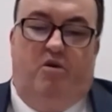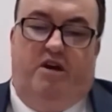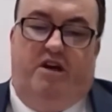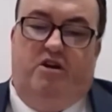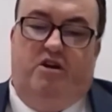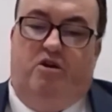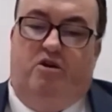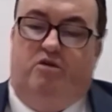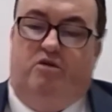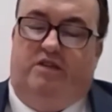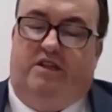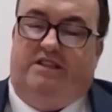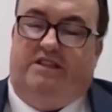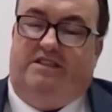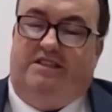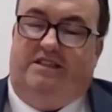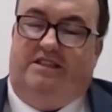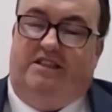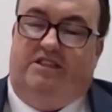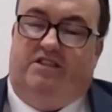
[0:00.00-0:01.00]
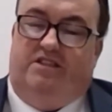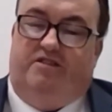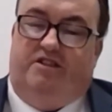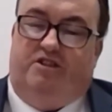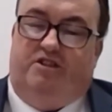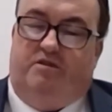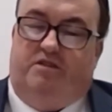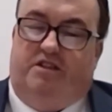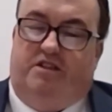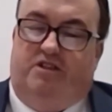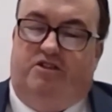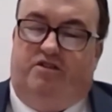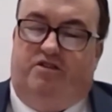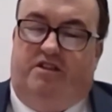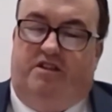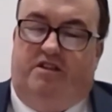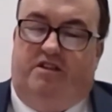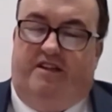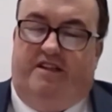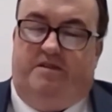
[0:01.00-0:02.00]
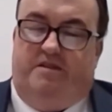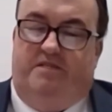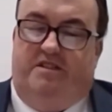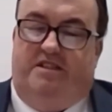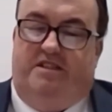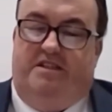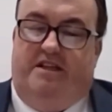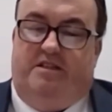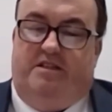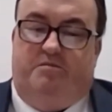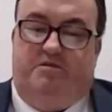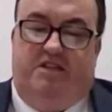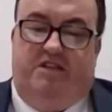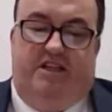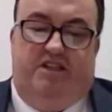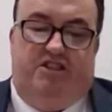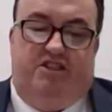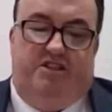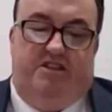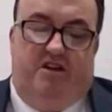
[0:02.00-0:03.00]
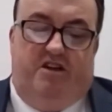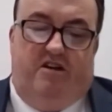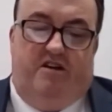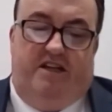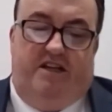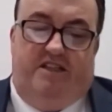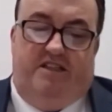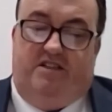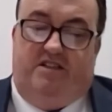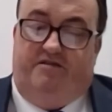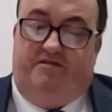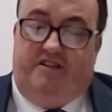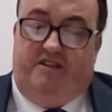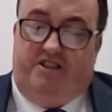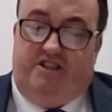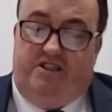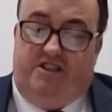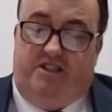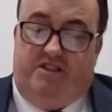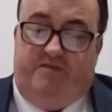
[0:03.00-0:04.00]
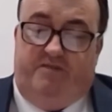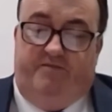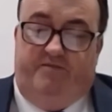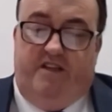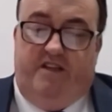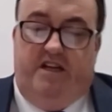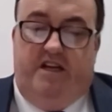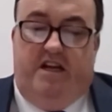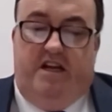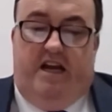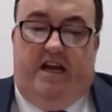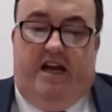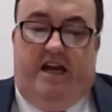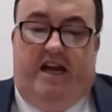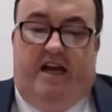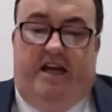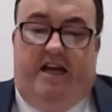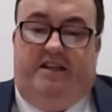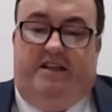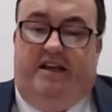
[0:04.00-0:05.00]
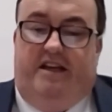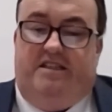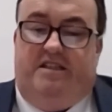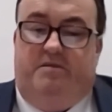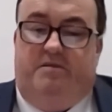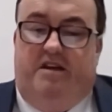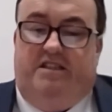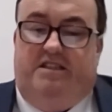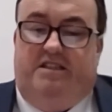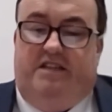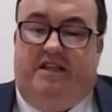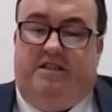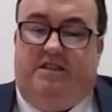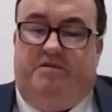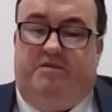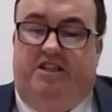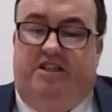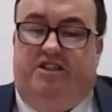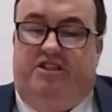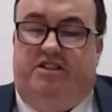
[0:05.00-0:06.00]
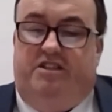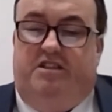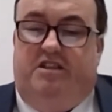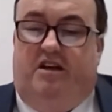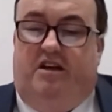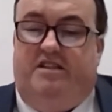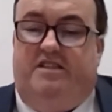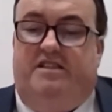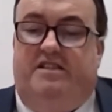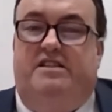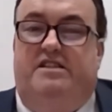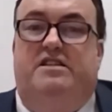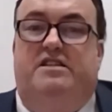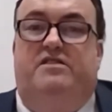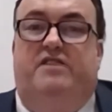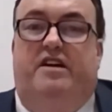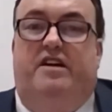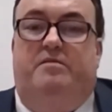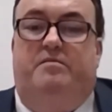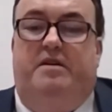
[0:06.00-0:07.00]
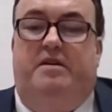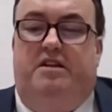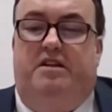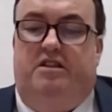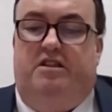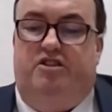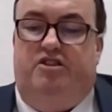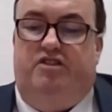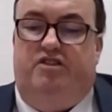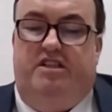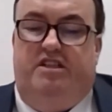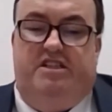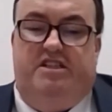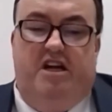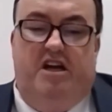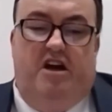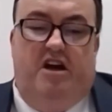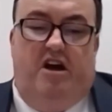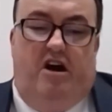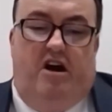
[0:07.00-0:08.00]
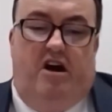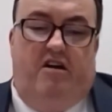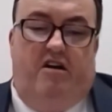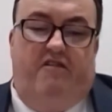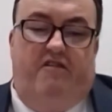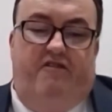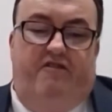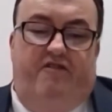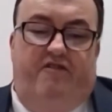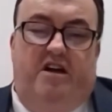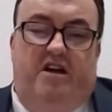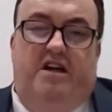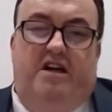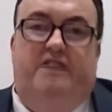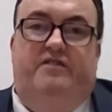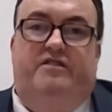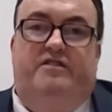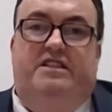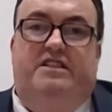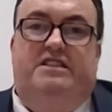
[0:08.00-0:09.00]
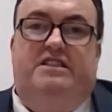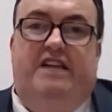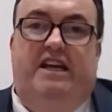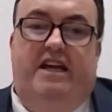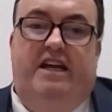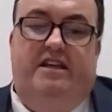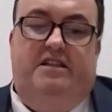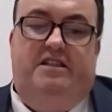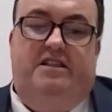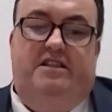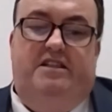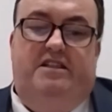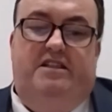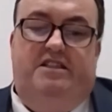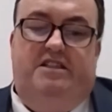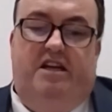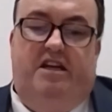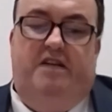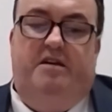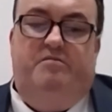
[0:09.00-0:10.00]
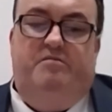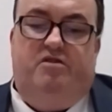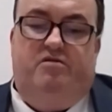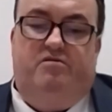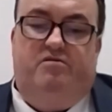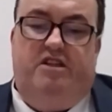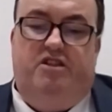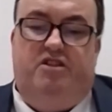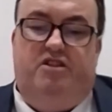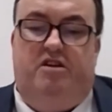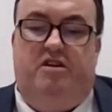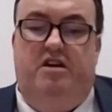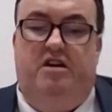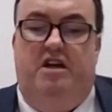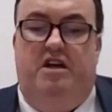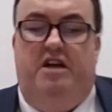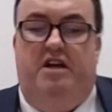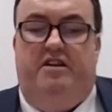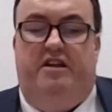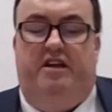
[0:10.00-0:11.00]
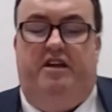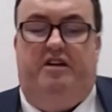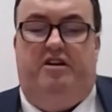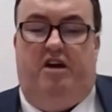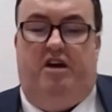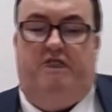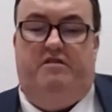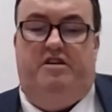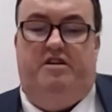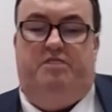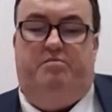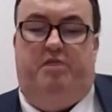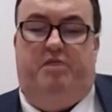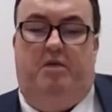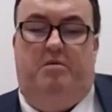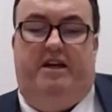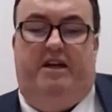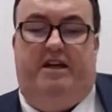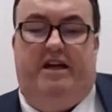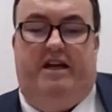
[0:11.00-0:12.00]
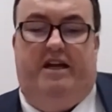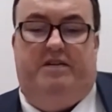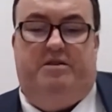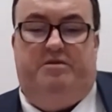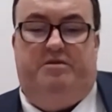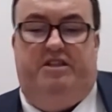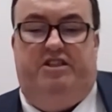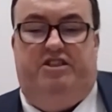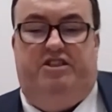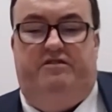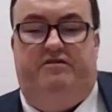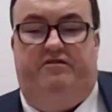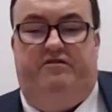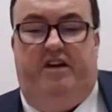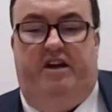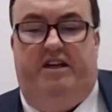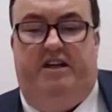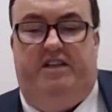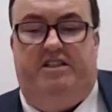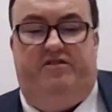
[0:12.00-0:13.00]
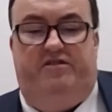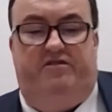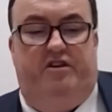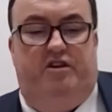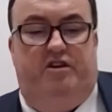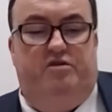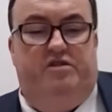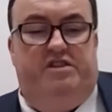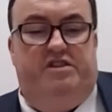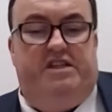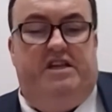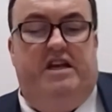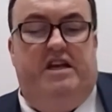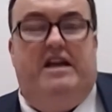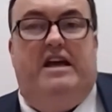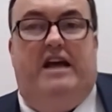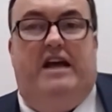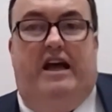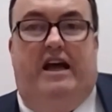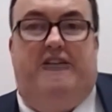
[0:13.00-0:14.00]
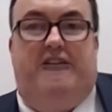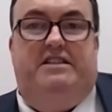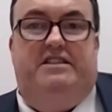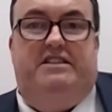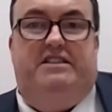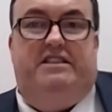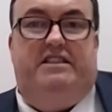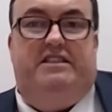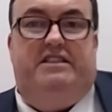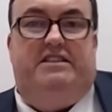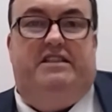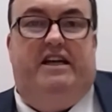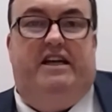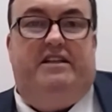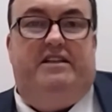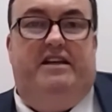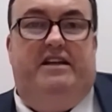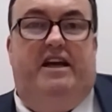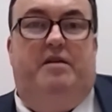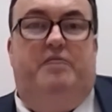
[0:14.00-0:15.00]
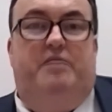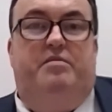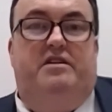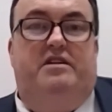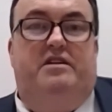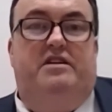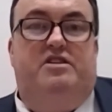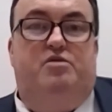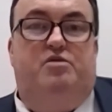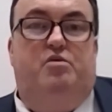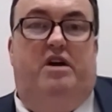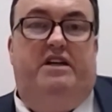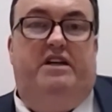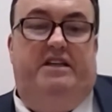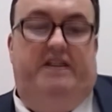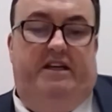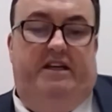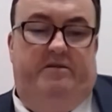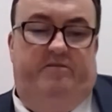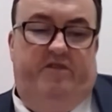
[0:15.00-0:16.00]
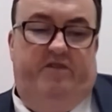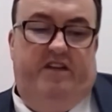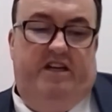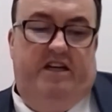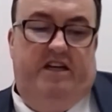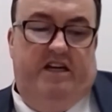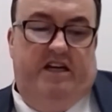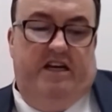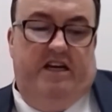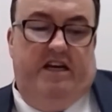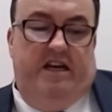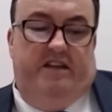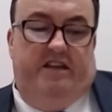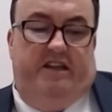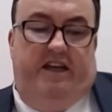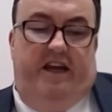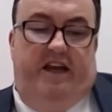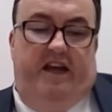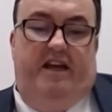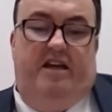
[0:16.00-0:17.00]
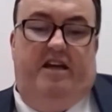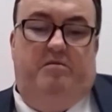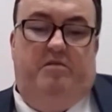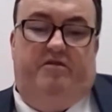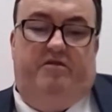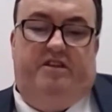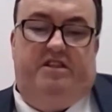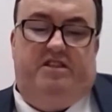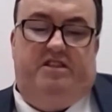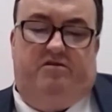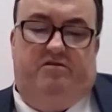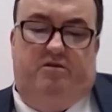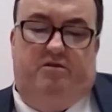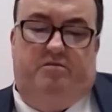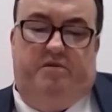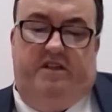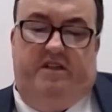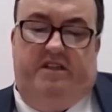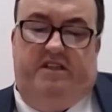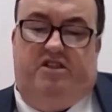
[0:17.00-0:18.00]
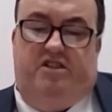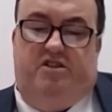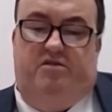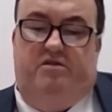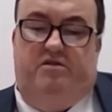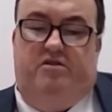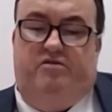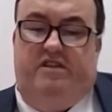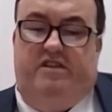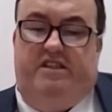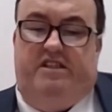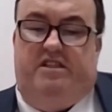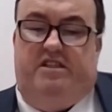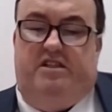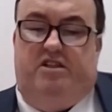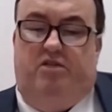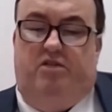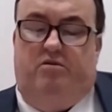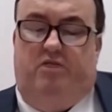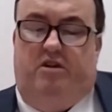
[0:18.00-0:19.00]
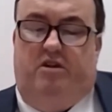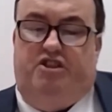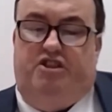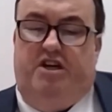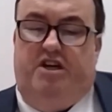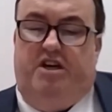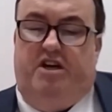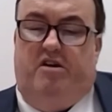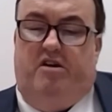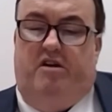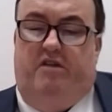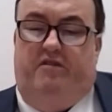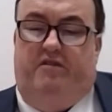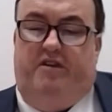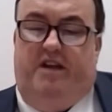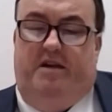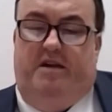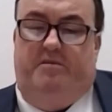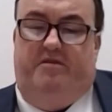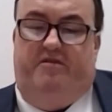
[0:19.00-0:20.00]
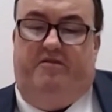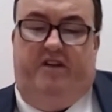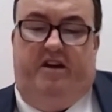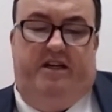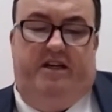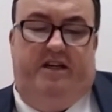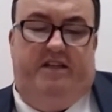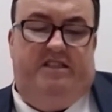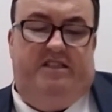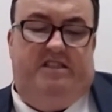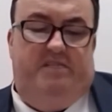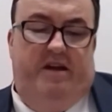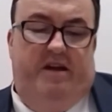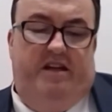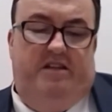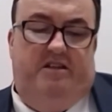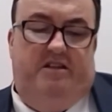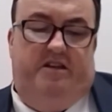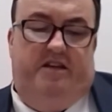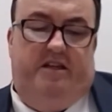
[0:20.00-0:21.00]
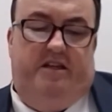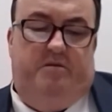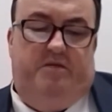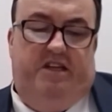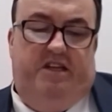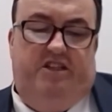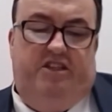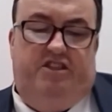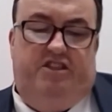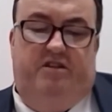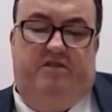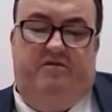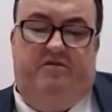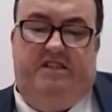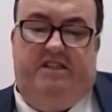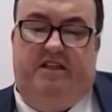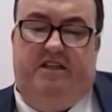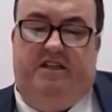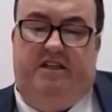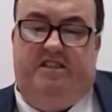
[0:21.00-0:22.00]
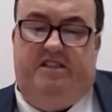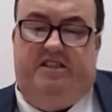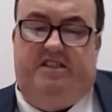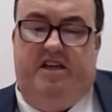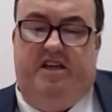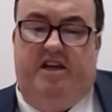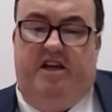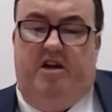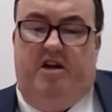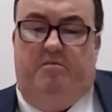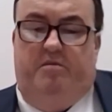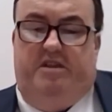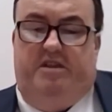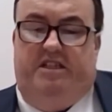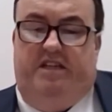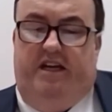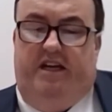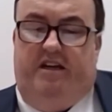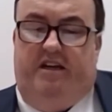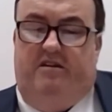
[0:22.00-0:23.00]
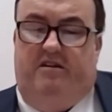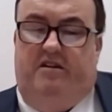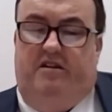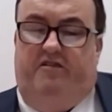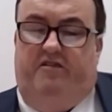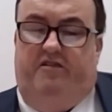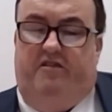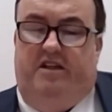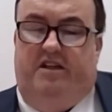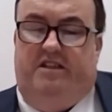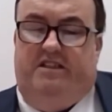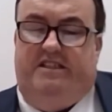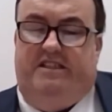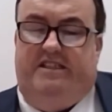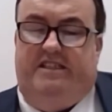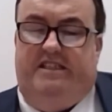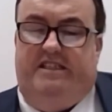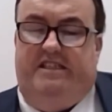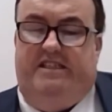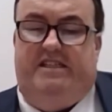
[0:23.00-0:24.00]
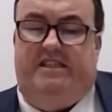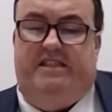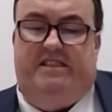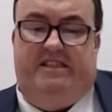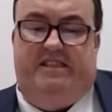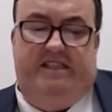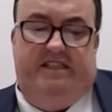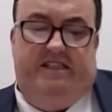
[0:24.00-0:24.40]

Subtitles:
We know that individual country investments in adaptation are insufficient. The estimated adaptation costs in developing countries are 5 to 10 times greater than current public adaptation finance flows, and indeed that gap is widening. The aim of this group is to increase the total share of climate finance spend on adaptation and resilience, particularly for LDCs and